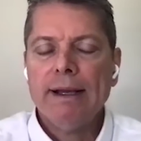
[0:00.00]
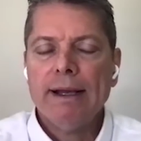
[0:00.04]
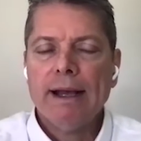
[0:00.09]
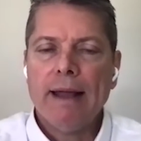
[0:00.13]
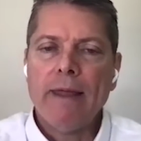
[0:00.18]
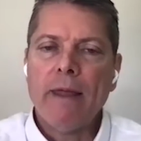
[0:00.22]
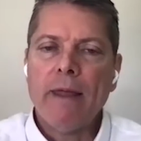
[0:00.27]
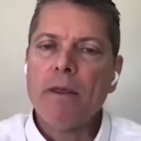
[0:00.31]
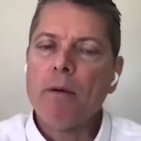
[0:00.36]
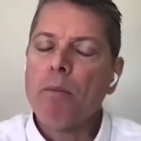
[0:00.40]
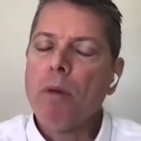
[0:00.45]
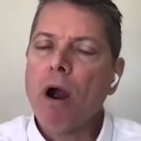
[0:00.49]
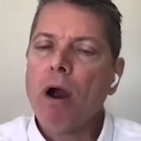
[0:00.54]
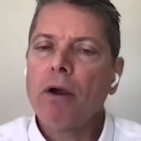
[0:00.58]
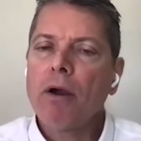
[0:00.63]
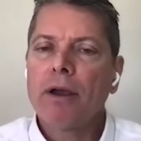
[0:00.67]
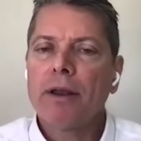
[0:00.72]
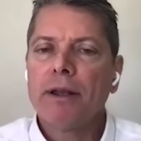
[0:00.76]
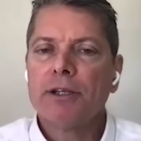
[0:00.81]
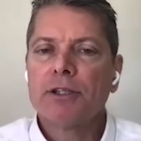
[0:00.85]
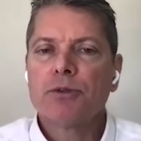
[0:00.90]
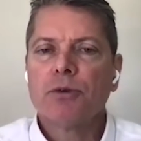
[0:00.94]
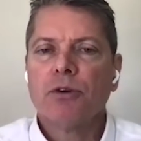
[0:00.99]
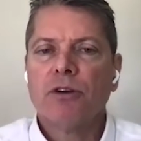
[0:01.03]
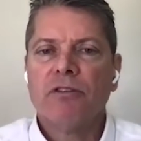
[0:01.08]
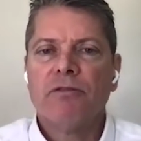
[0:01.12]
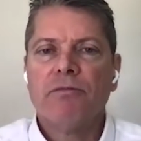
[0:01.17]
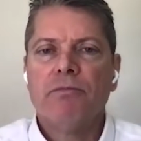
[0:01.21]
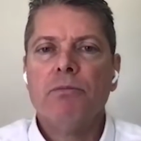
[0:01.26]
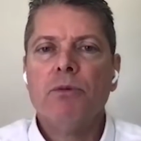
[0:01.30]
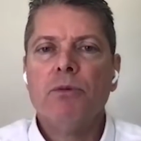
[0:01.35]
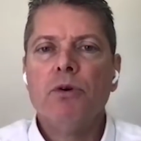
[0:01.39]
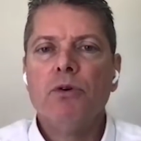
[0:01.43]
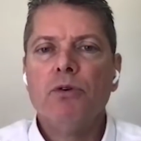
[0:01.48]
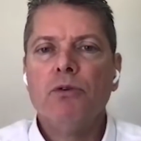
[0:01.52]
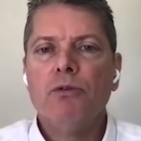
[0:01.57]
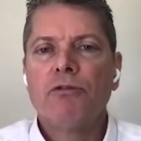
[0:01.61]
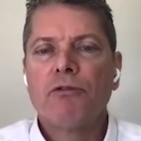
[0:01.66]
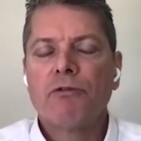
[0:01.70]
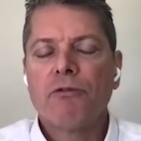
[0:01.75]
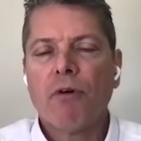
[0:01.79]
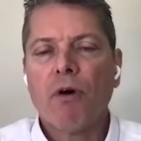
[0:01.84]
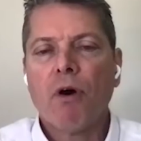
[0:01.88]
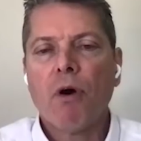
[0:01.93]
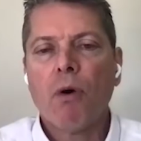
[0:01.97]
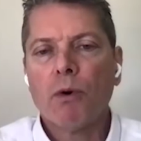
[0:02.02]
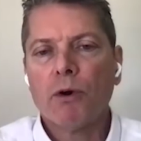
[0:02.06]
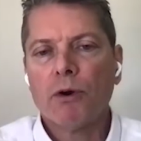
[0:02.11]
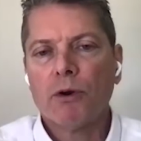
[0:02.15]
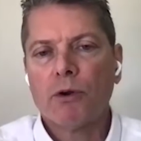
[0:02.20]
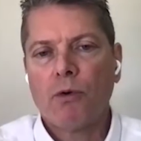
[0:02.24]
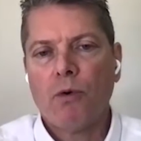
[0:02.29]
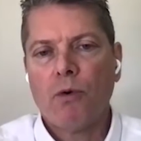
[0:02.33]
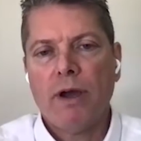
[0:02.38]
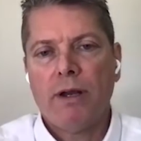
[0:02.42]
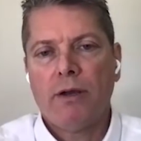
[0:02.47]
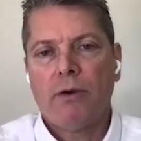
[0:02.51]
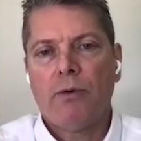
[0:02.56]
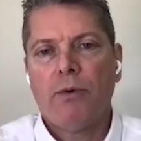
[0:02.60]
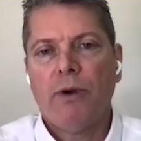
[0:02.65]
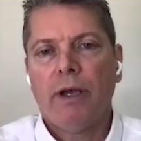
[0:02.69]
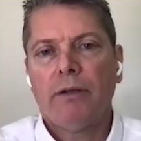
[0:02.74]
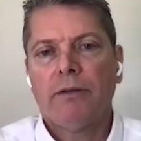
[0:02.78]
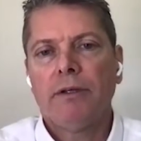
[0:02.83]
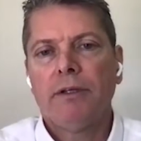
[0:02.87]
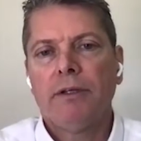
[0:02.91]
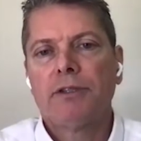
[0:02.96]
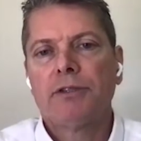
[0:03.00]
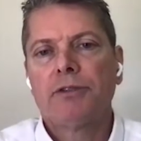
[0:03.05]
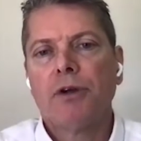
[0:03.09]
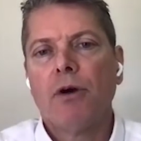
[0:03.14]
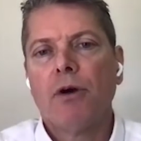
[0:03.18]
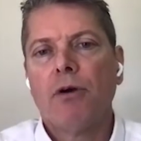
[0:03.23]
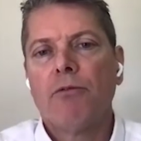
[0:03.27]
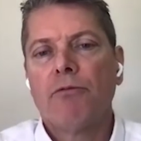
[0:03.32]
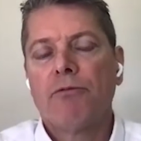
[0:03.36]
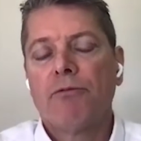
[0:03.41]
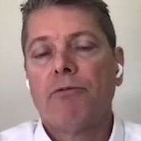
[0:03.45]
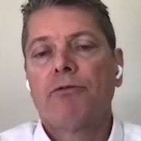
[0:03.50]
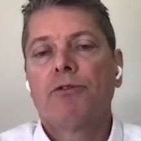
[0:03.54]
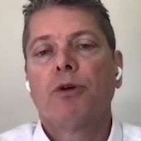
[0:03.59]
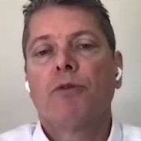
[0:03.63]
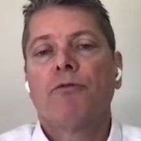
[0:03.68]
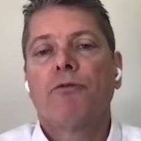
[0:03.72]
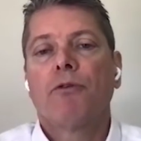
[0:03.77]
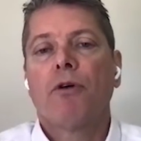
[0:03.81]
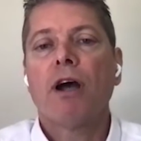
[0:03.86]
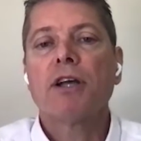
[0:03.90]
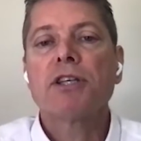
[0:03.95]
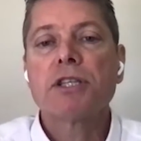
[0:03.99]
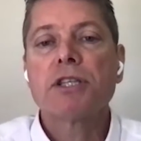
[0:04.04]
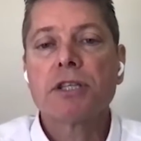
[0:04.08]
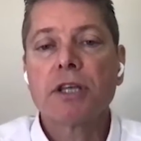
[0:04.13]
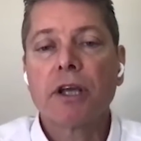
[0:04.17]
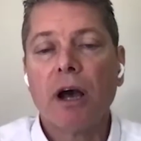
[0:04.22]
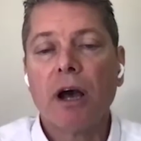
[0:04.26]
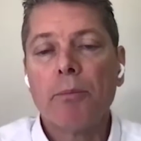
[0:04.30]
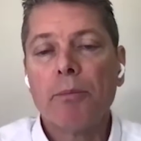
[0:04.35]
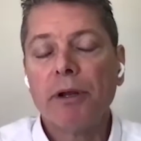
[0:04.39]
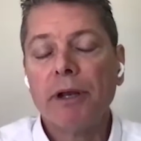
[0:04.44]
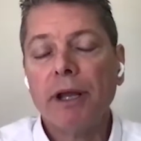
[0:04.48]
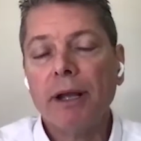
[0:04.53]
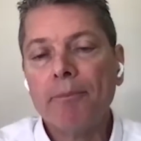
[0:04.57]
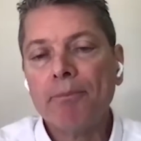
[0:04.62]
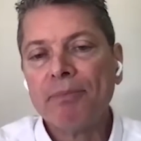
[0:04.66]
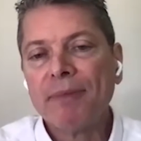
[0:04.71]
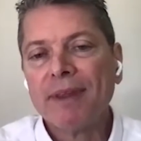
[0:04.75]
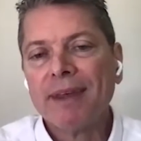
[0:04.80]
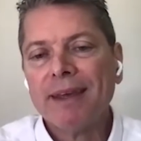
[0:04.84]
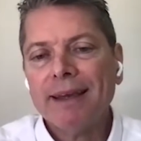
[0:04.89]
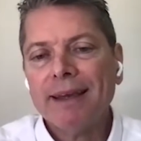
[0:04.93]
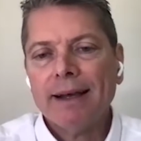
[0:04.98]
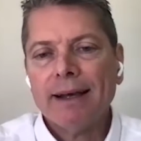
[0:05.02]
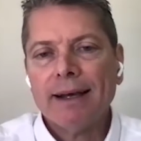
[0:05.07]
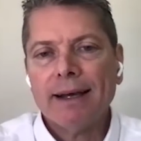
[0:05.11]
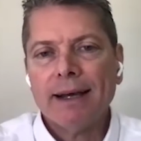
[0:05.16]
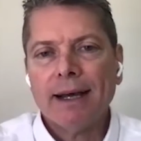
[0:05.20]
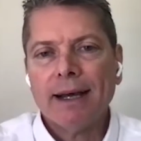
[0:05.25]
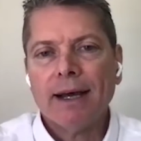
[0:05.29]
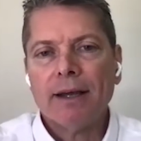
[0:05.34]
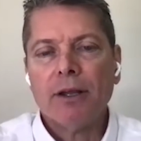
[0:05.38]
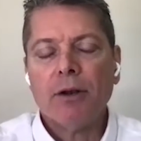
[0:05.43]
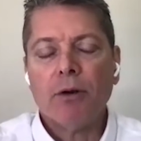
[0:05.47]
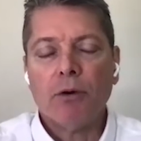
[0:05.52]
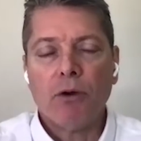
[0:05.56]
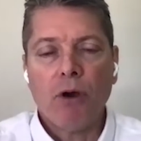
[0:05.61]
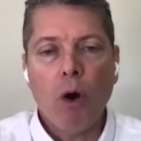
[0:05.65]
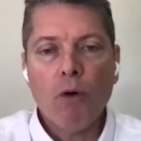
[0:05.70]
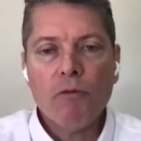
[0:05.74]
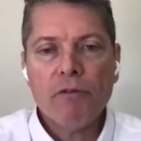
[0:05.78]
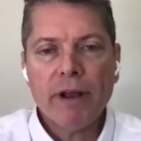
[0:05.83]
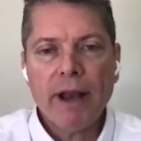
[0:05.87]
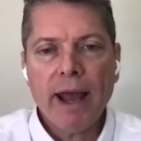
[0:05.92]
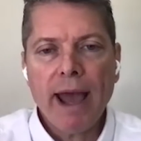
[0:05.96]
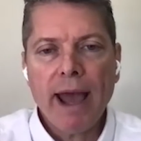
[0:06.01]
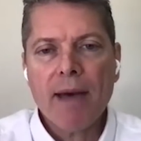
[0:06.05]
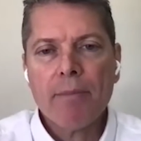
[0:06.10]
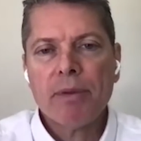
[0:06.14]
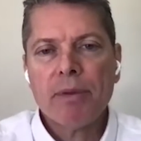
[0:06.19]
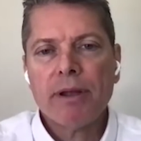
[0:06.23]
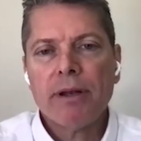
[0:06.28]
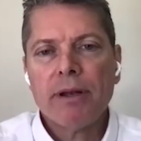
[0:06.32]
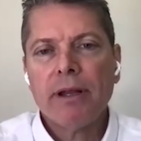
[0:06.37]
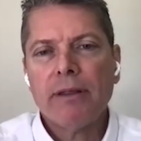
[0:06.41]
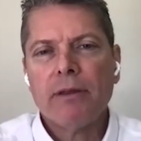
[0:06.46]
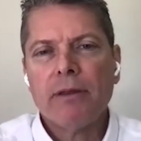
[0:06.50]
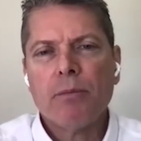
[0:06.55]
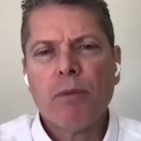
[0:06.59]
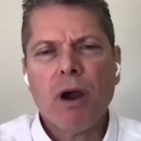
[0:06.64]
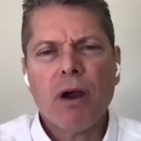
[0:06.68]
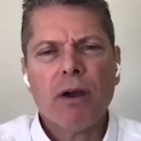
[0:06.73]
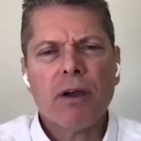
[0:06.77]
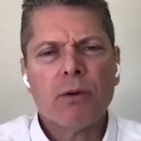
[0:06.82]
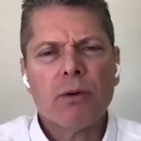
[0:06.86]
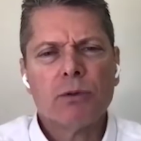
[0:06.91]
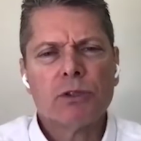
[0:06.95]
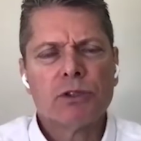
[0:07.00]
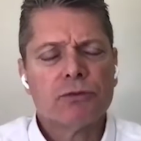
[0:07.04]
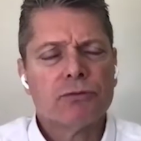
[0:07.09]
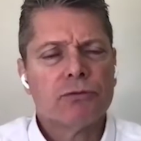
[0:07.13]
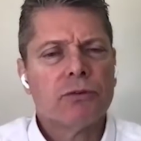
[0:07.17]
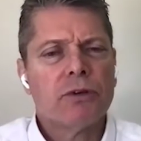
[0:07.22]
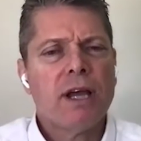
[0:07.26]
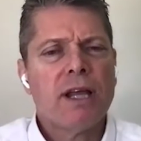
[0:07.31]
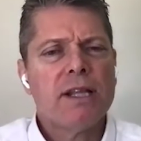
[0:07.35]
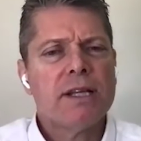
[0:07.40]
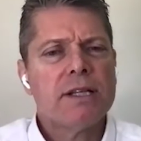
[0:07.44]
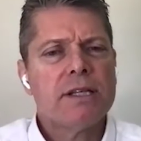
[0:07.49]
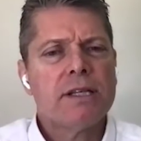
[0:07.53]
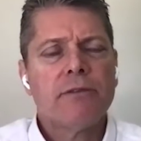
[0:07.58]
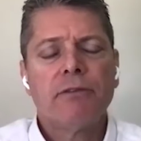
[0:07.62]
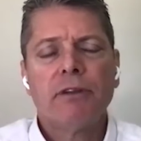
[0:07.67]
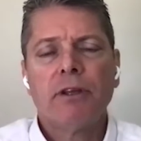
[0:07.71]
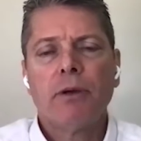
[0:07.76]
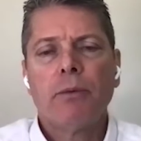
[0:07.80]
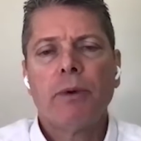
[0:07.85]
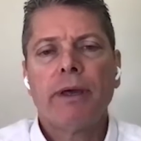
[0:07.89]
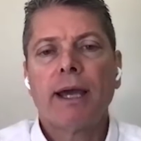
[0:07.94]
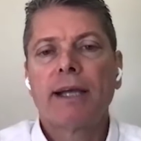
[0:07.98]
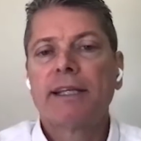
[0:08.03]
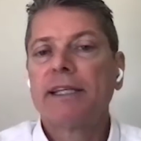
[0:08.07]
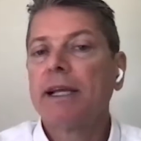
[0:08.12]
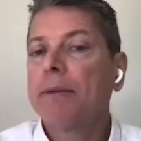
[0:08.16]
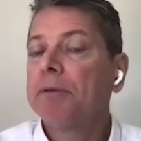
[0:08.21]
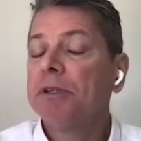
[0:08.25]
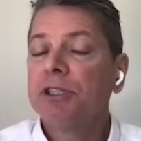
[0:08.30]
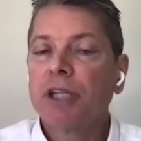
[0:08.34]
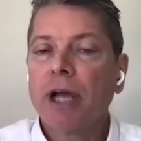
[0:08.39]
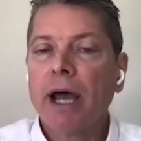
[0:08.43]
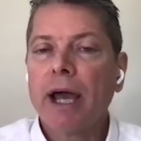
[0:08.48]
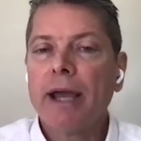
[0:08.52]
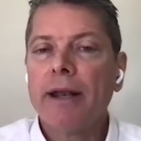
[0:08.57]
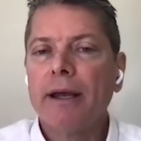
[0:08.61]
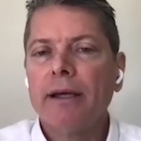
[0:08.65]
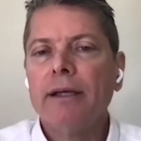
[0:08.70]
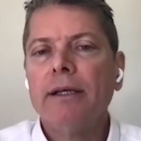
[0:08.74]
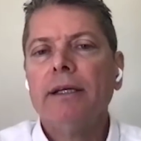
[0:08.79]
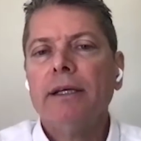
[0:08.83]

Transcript: And then the market has sort of moved forward quite quickly. So for us as a company, COVID happened and the market was relatively weak, except in China.